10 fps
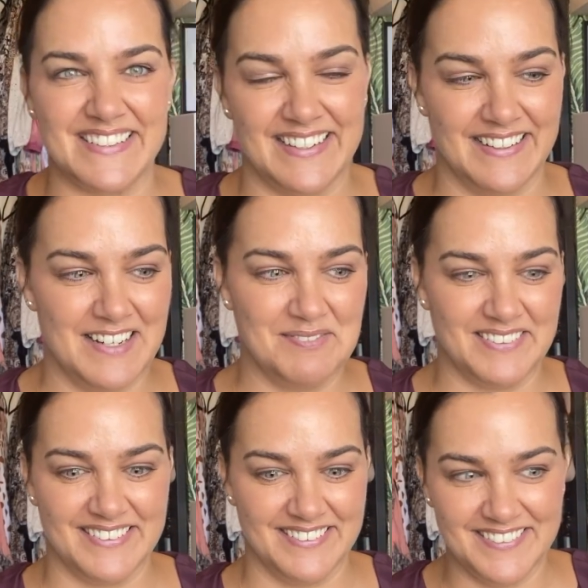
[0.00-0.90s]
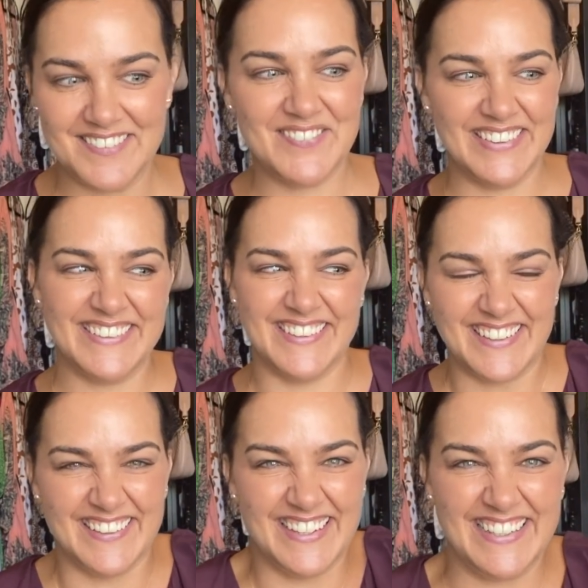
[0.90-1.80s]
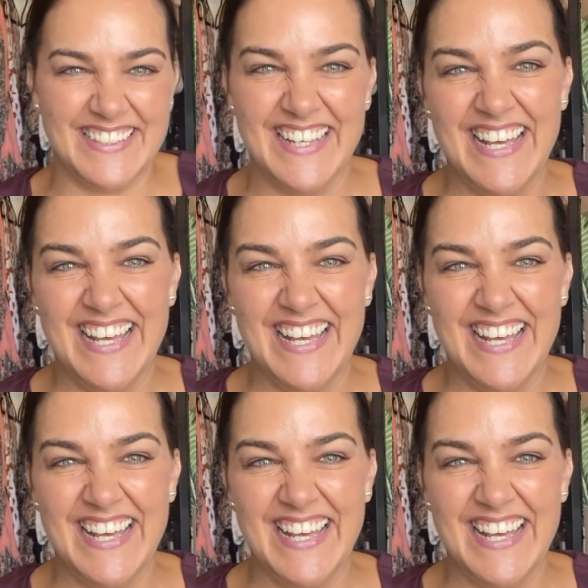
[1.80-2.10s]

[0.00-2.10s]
And I'm going, oh my God.